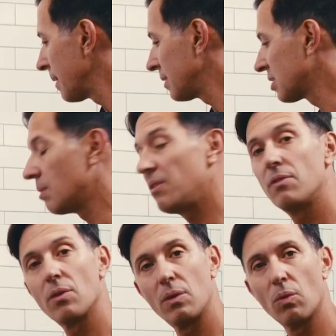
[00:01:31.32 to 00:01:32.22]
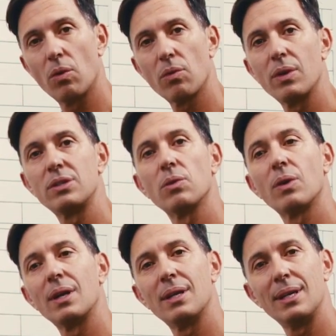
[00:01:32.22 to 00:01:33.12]
it's going to be very watery, so
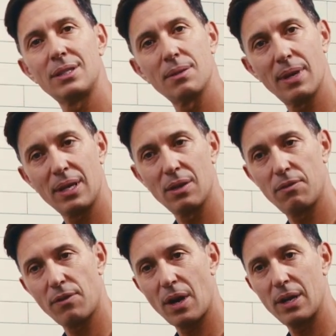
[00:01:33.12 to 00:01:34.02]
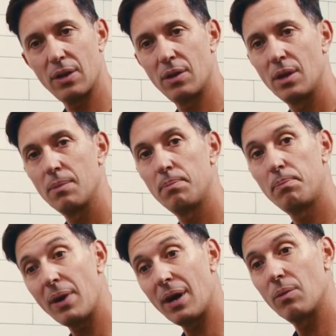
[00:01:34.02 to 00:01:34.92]
we're going to need to make it finer.
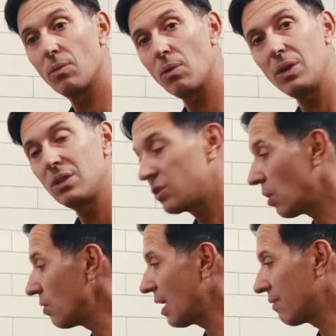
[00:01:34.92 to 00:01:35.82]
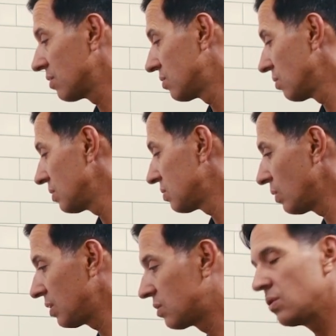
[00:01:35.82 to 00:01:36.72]
But what we don't have to do is
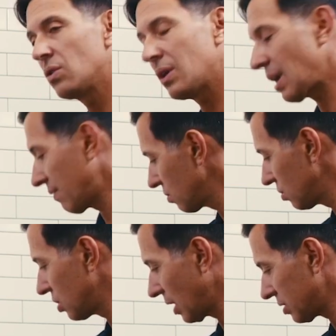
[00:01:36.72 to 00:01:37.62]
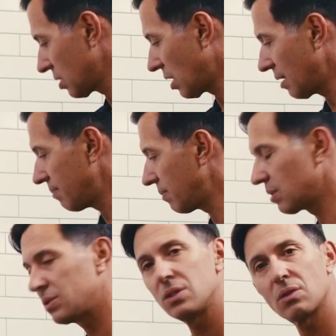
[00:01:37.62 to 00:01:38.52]
we do not have to adjust time,
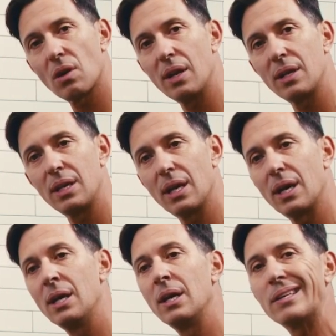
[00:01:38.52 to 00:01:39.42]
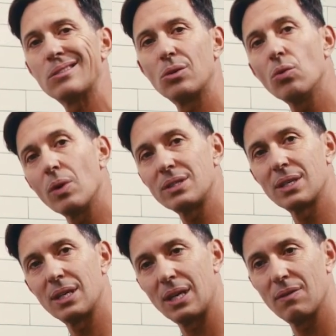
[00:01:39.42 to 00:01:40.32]
because this grinder here, it's always
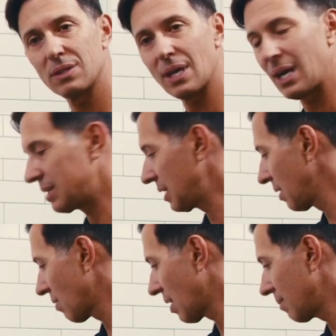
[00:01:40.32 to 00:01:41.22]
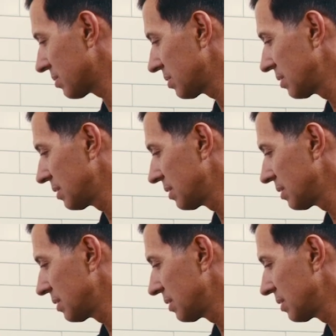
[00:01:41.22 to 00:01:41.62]
going to give us 18 grams.